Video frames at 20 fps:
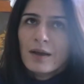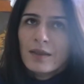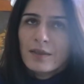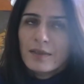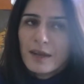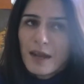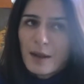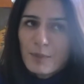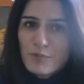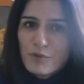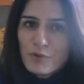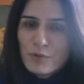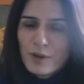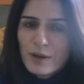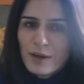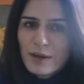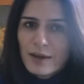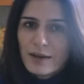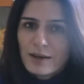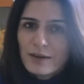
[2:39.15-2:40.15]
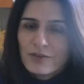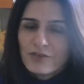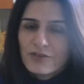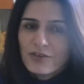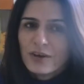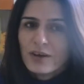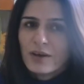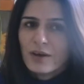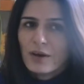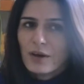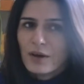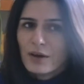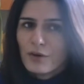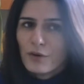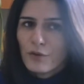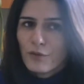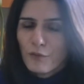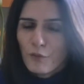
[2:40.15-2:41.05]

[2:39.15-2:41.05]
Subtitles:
The Neptunian energy in your